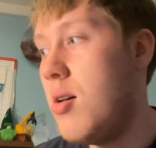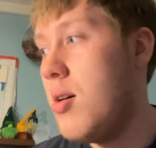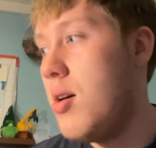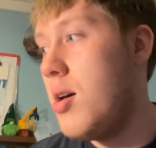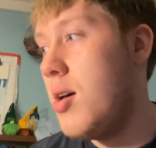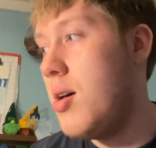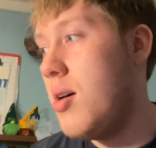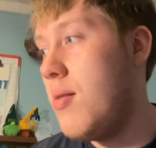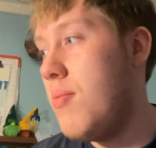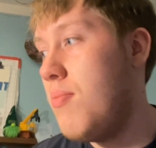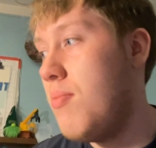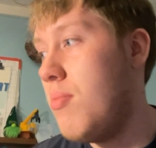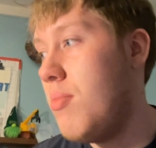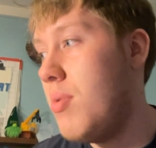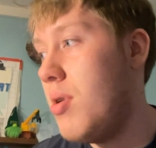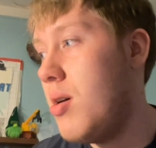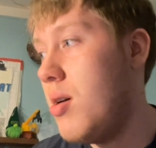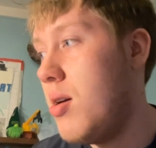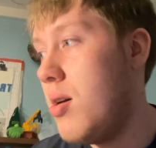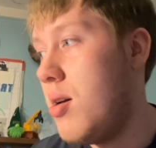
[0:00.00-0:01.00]

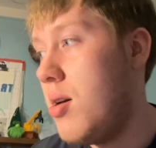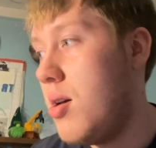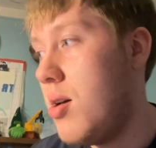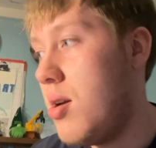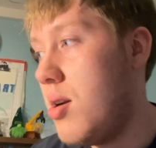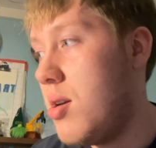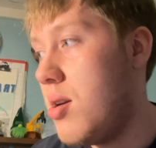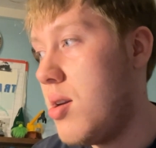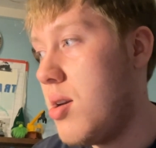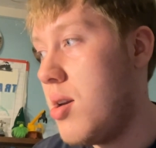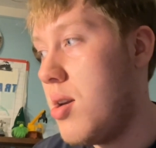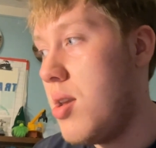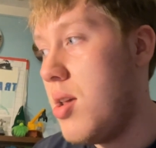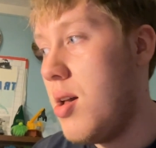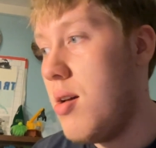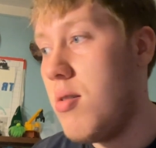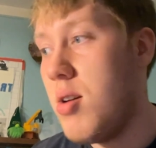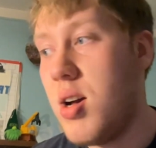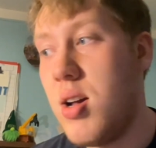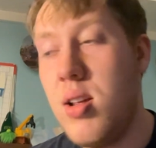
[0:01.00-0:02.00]

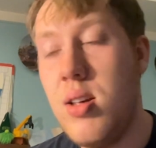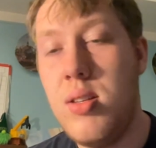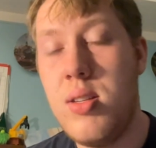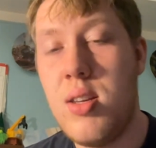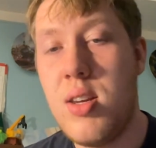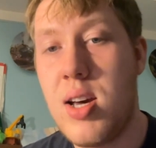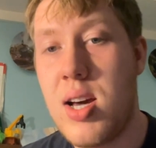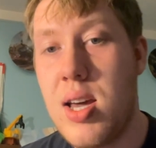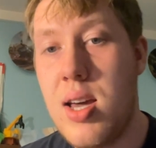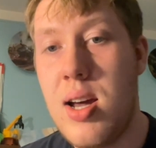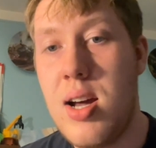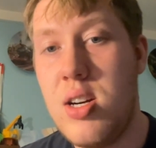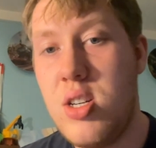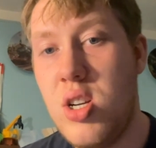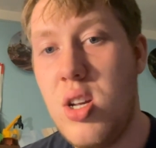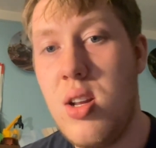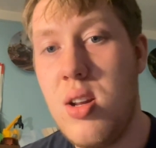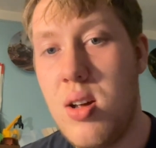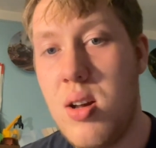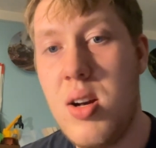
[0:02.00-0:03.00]
that is not
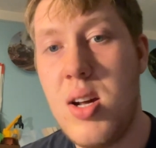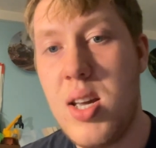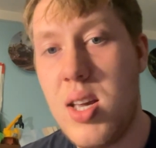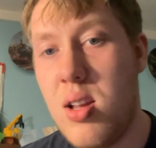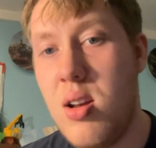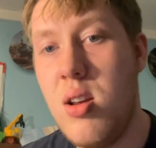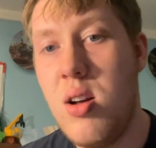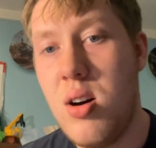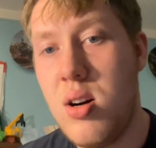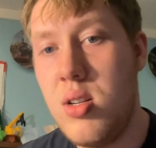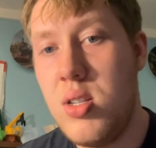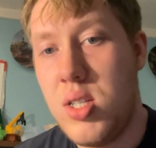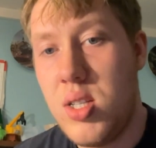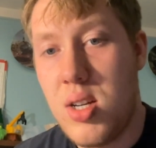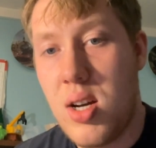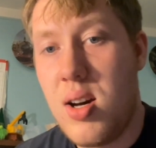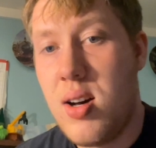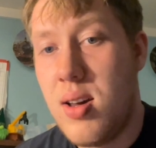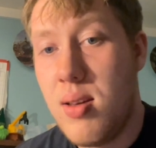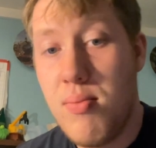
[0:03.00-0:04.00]
actually like the last
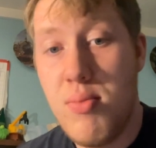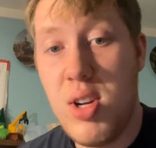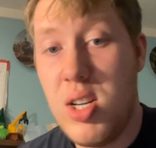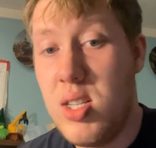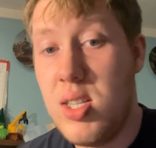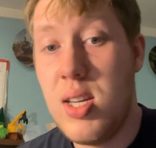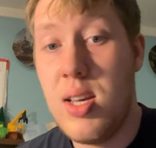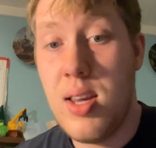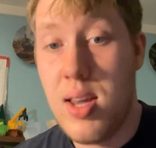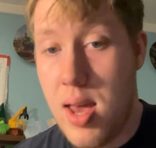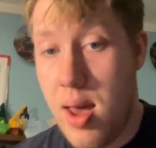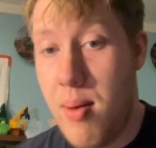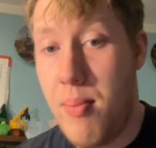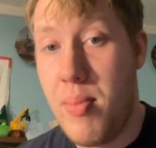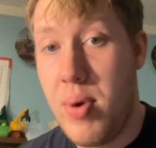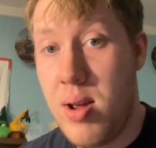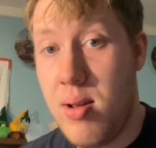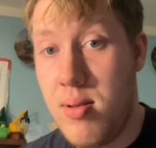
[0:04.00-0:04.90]
time we see him.